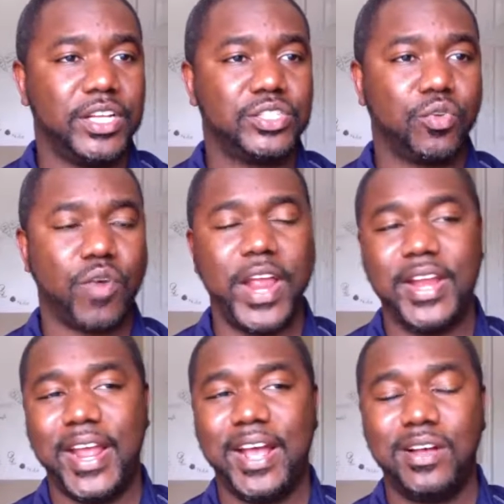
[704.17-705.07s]
So right
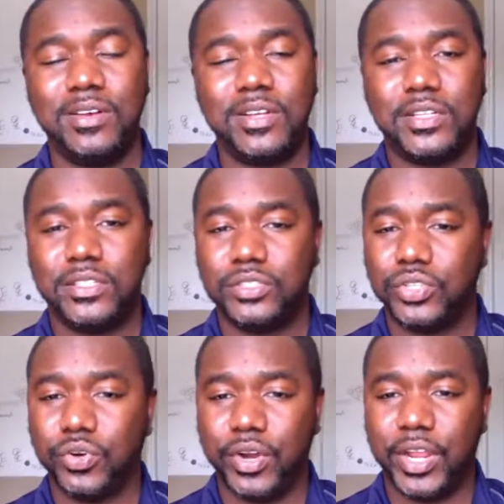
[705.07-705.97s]
now,
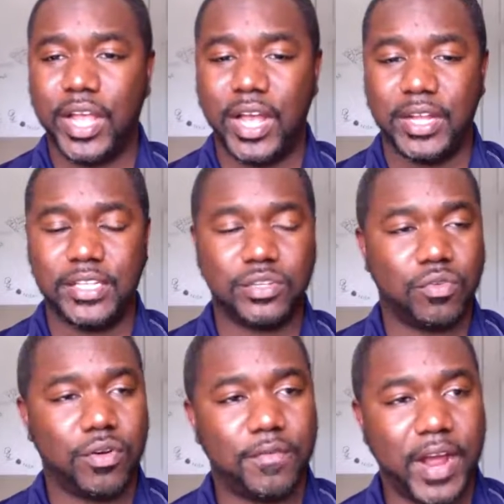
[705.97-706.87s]
during this
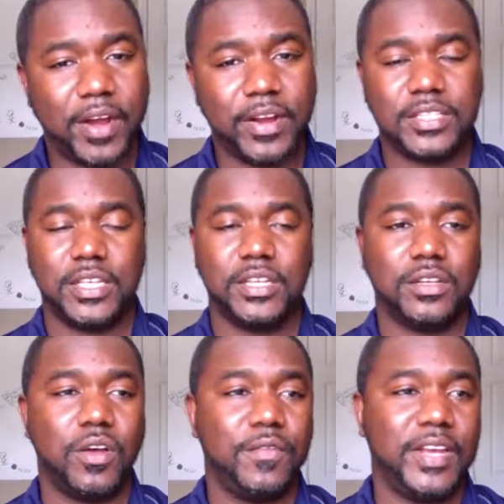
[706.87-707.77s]
coronavirus and
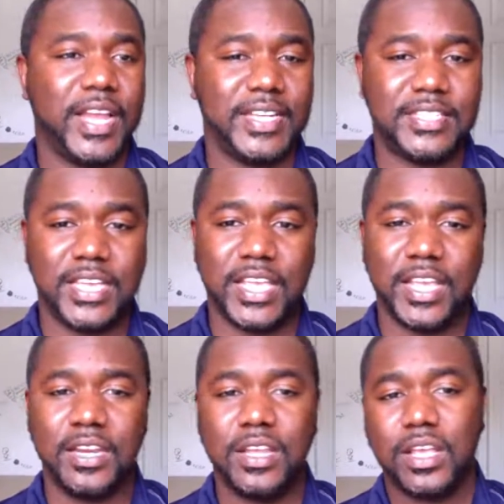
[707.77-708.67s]
COVID-19,